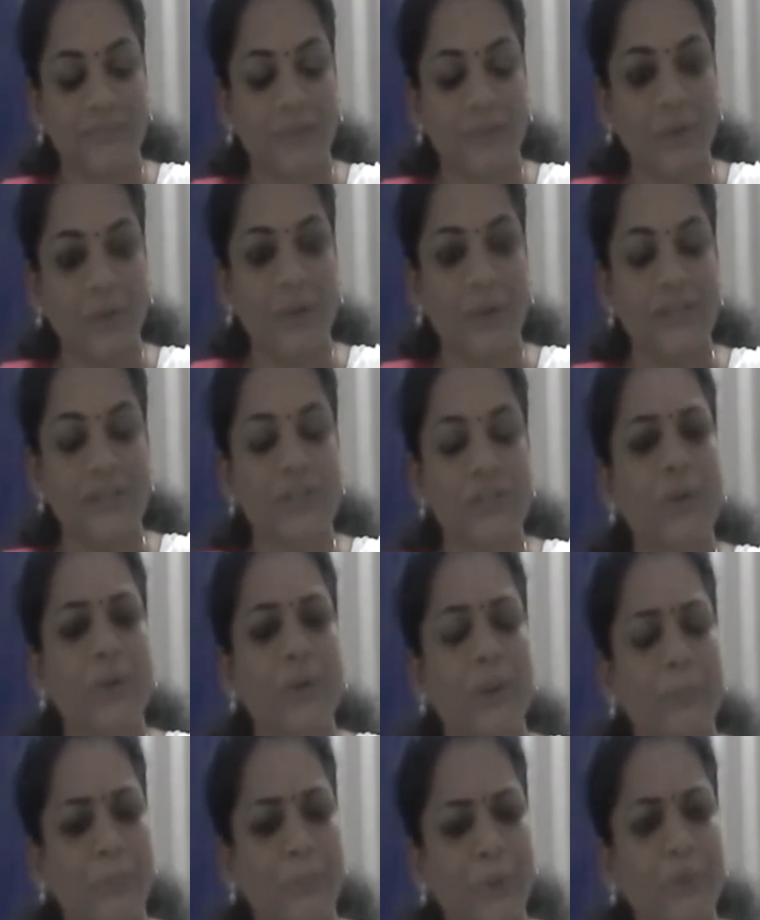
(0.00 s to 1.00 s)
Okay, so
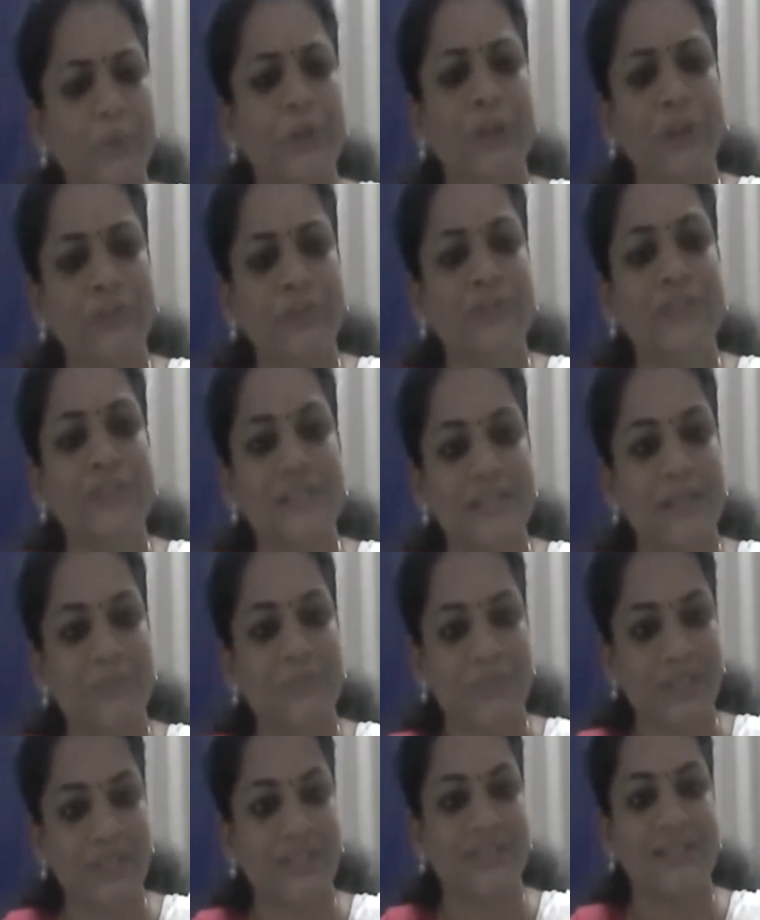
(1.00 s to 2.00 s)
beauty of the
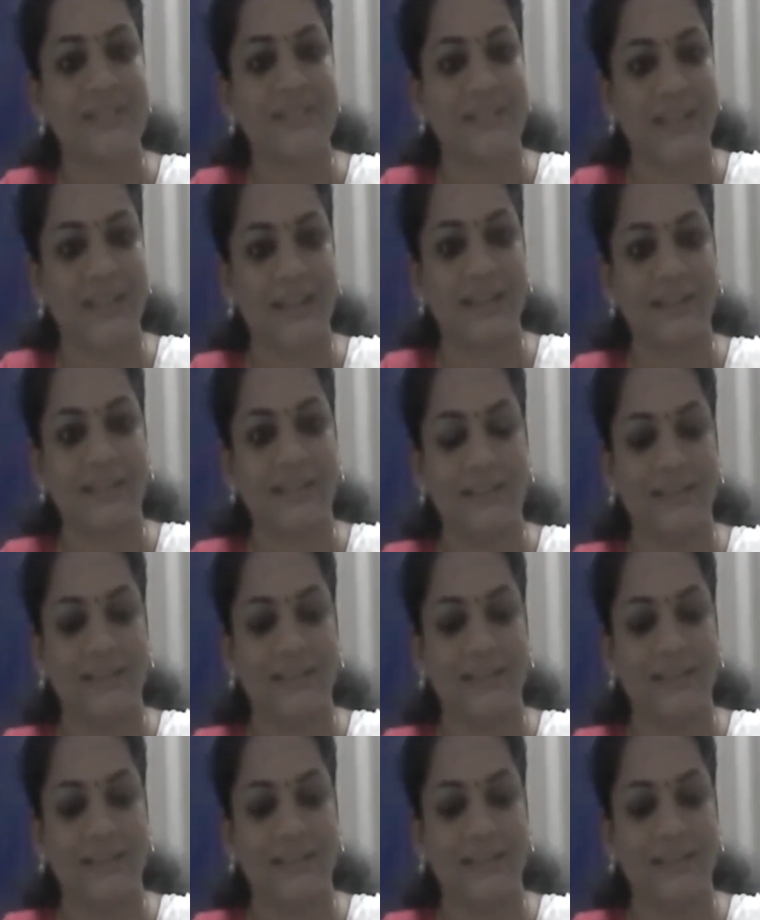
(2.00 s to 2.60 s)
subject is there.